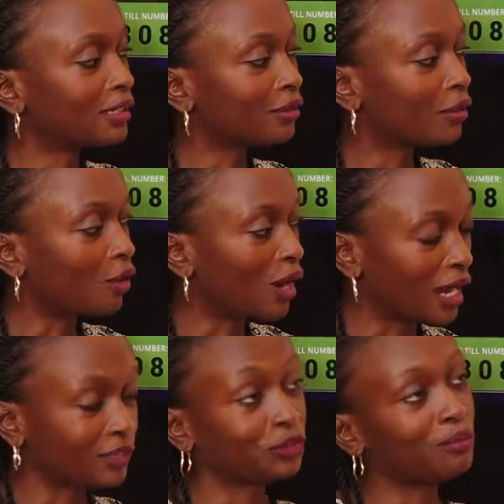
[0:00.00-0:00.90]
And
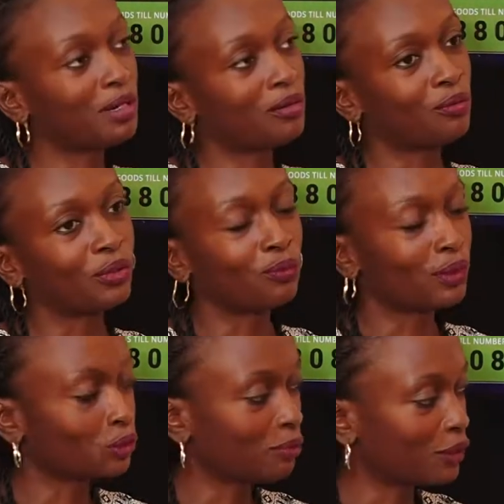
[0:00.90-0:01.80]
a customer, when you
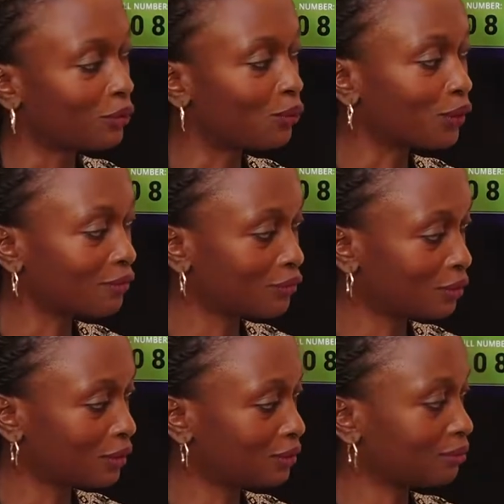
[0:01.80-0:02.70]
want to buy your cooking
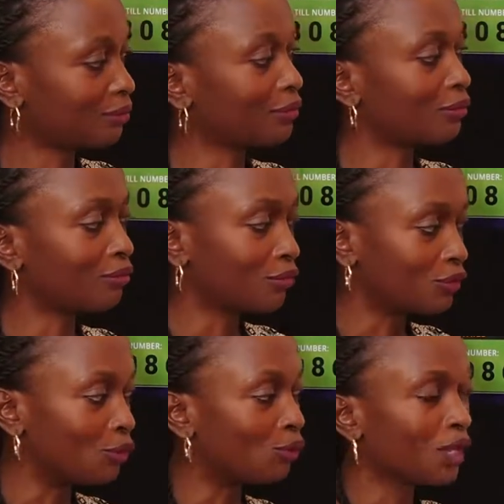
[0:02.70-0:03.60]
fuel,
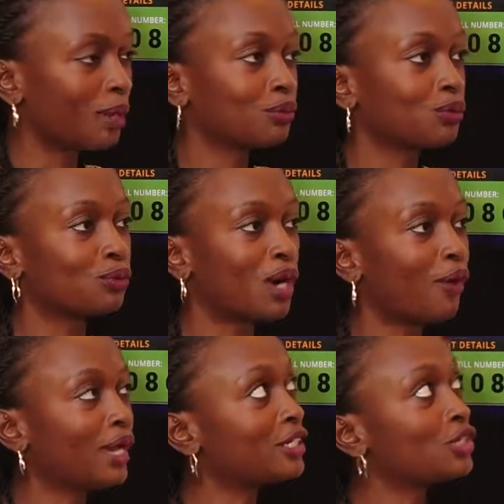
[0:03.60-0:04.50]
you will come to
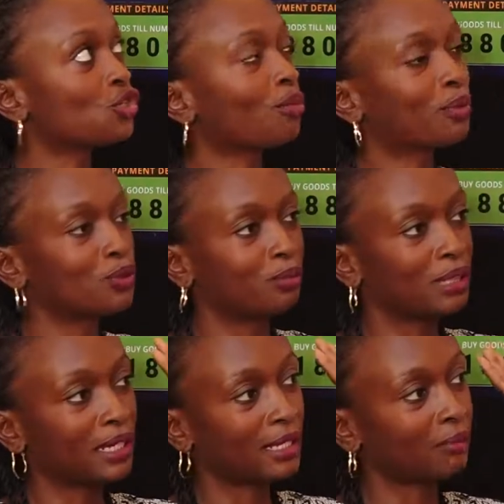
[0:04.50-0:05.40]
our agent shop, which will
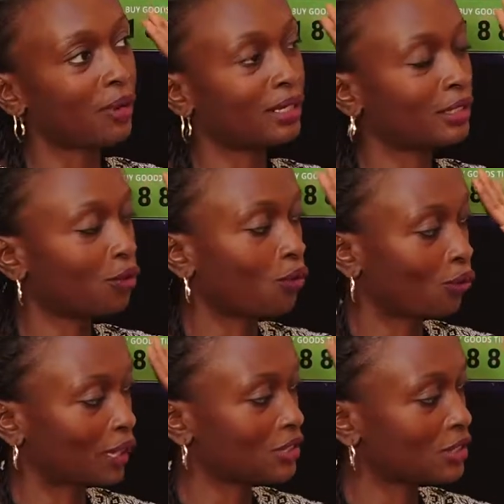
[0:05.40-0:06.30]
be clearly branded
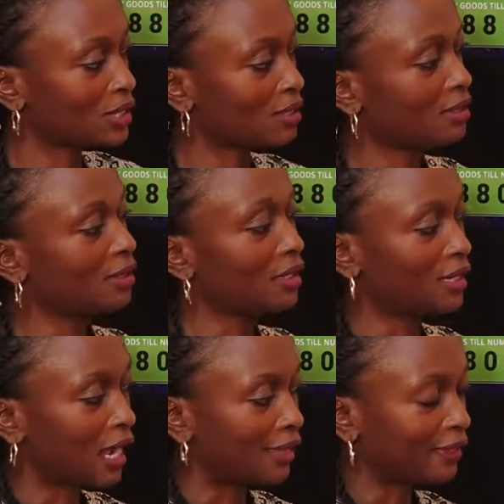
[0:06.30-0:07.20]
KOKO Agent.
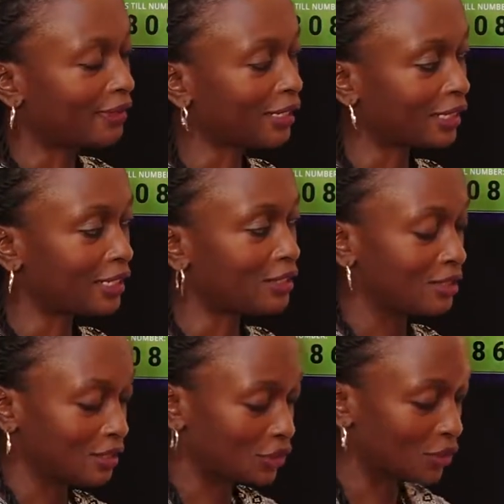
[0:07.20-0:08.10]
Mm-hmm. And then that
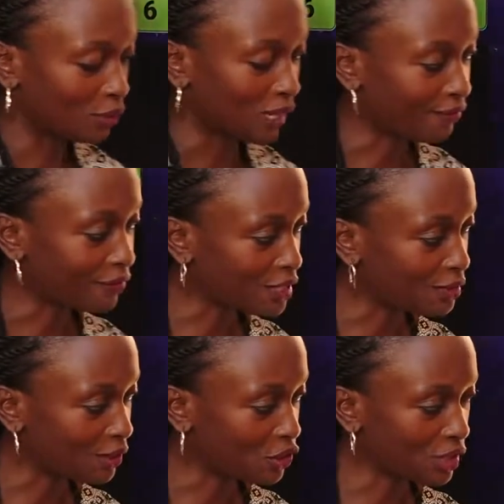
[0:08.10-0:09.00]
agent will have
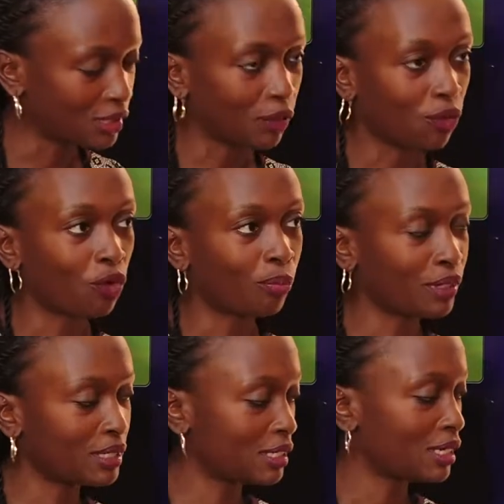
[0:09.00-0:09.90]
this machine, the KOKO
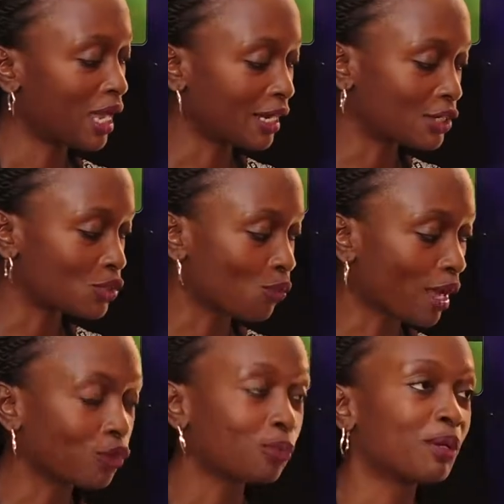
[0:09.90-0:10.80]
Point, and it is
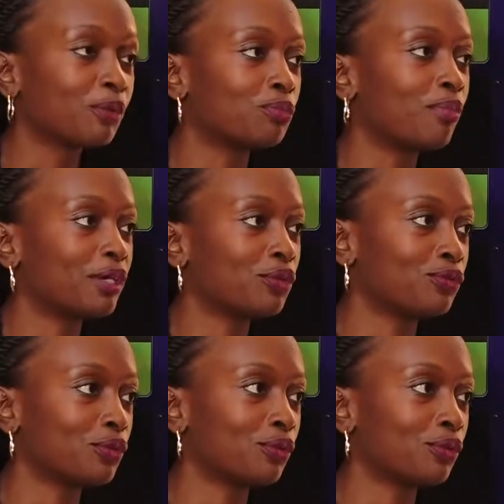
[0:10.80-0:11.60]
where you'll be able to buy your